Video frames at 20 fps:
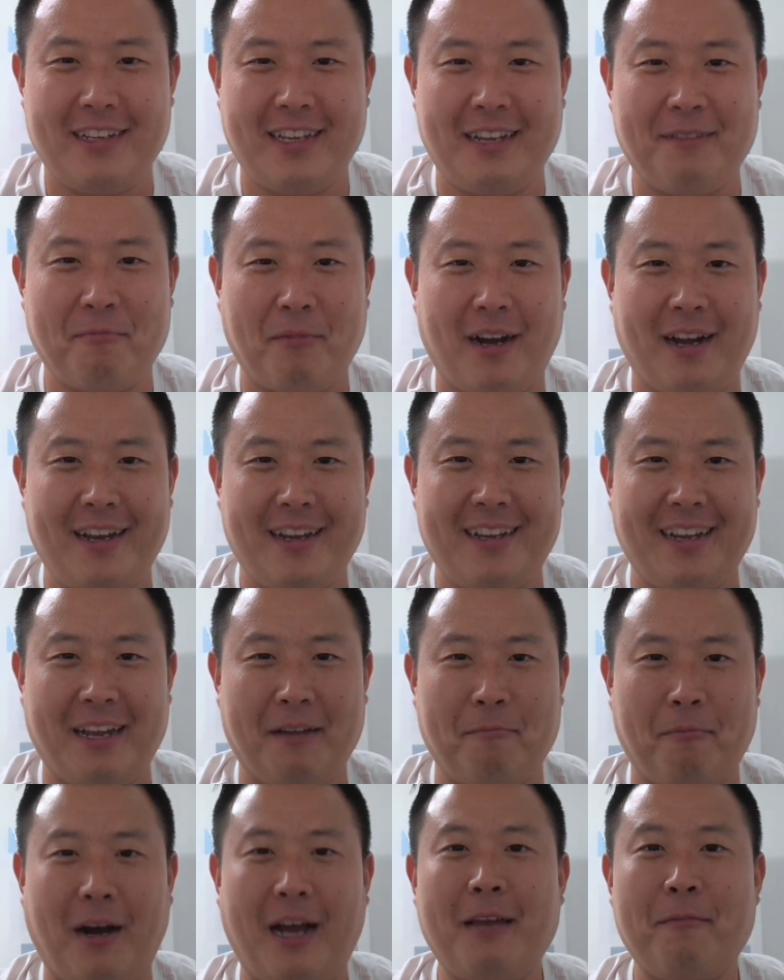Am
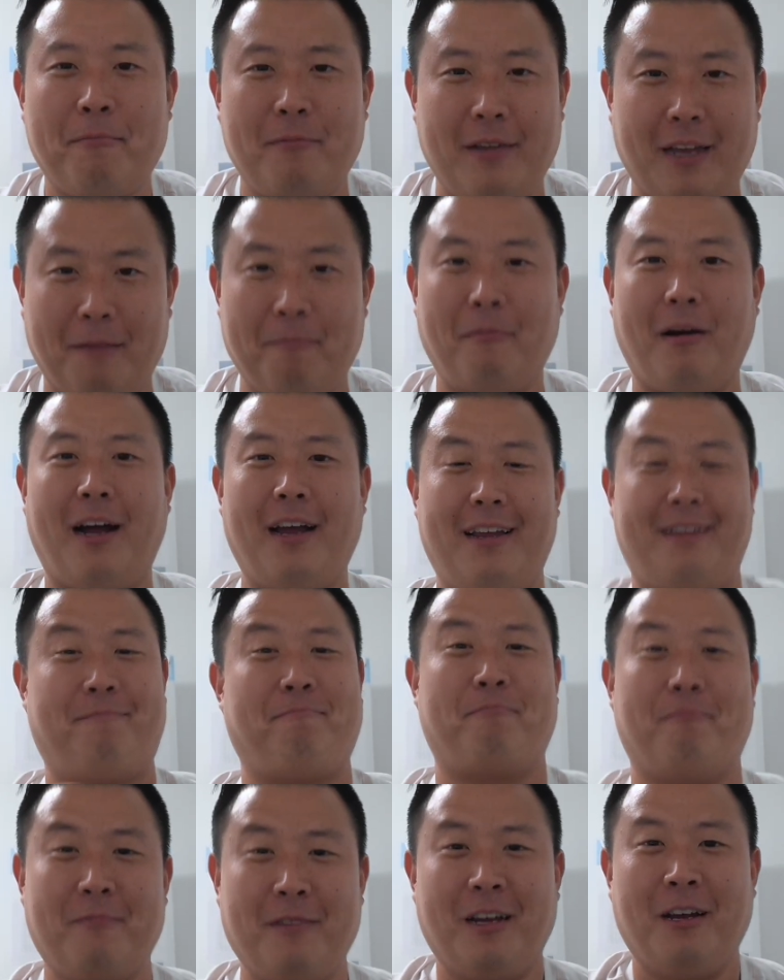I,
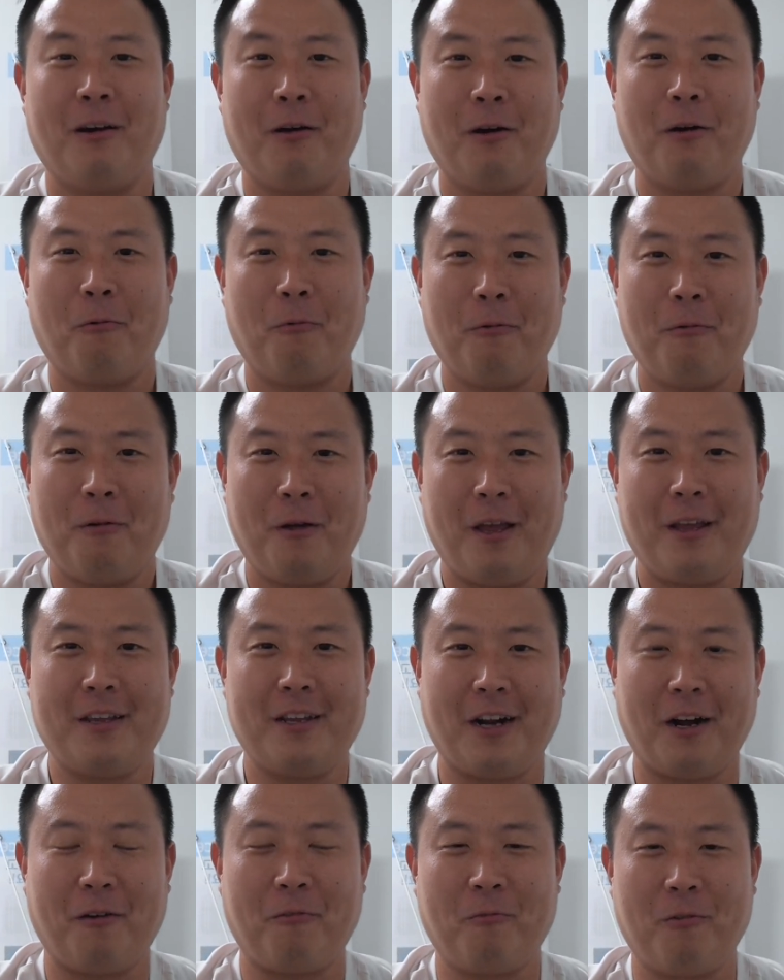you
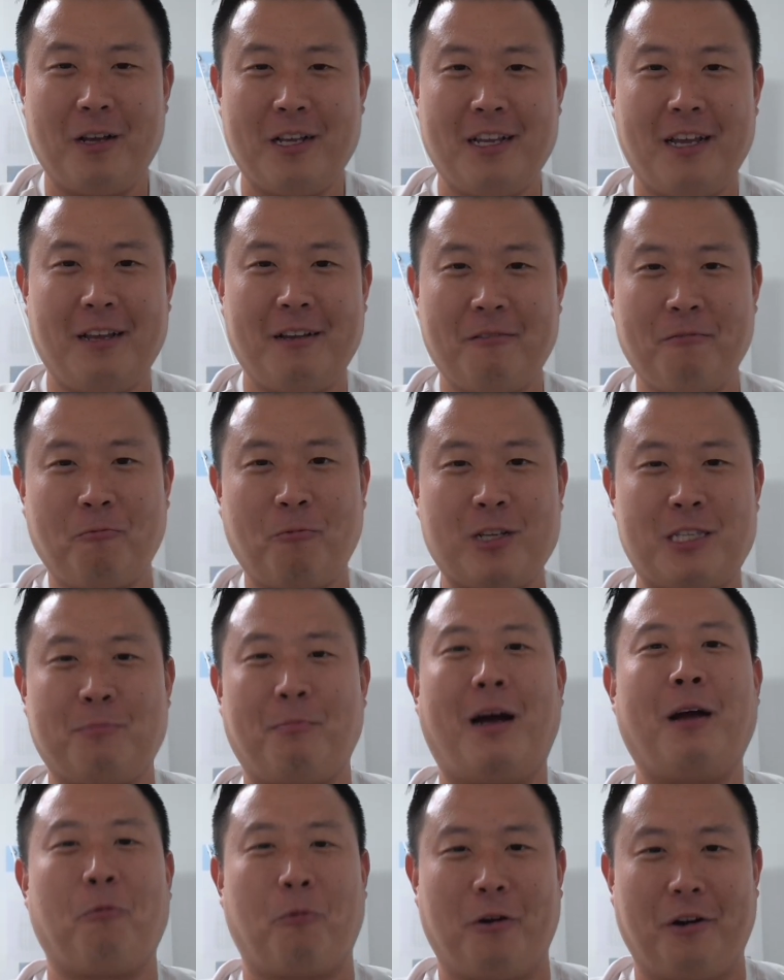know, what's
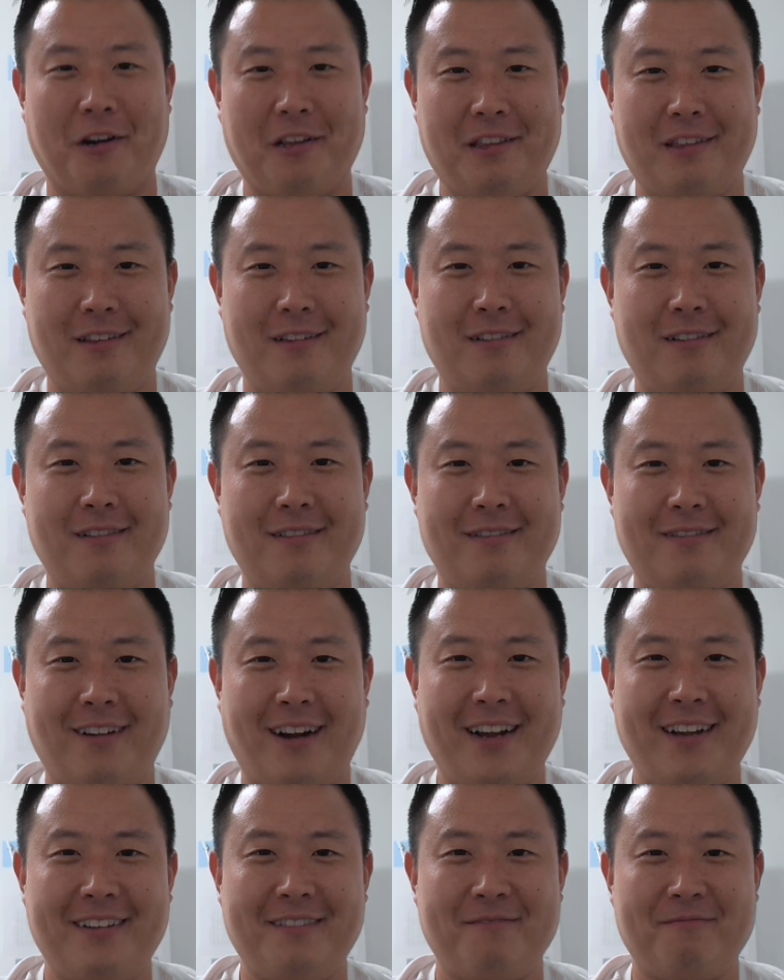my worth,
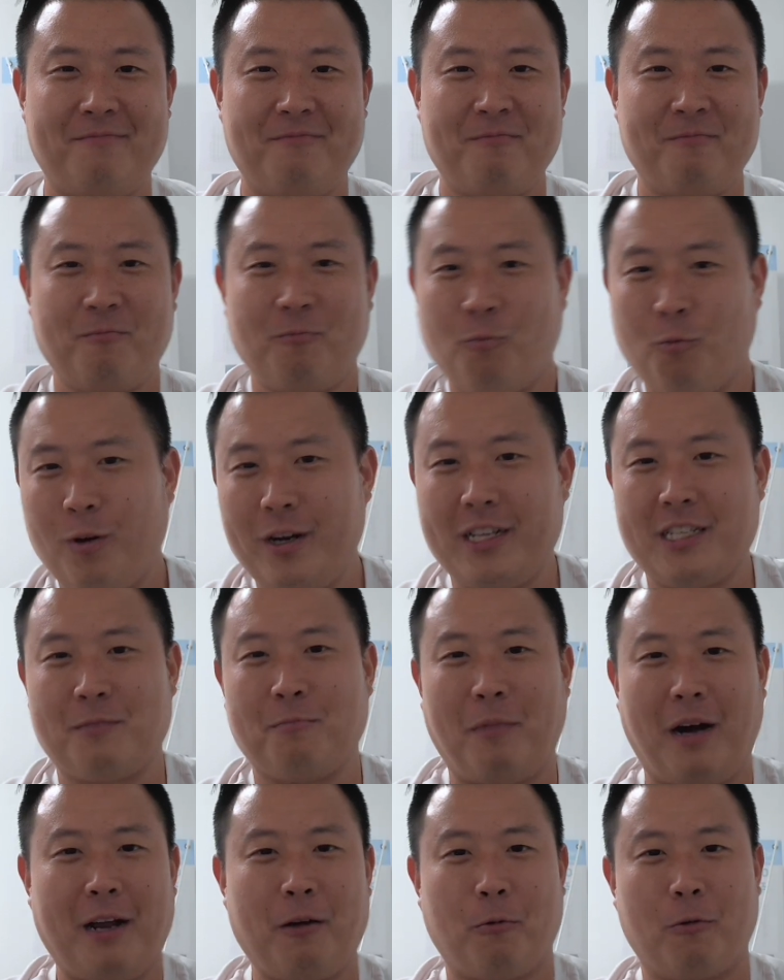right? What is
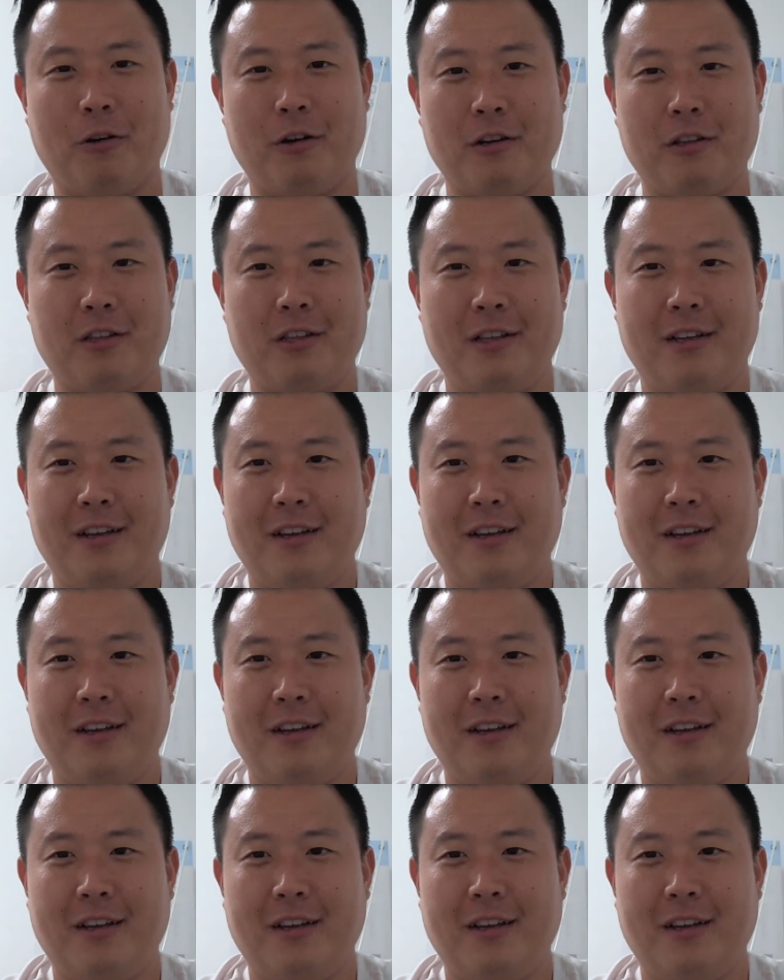my worth?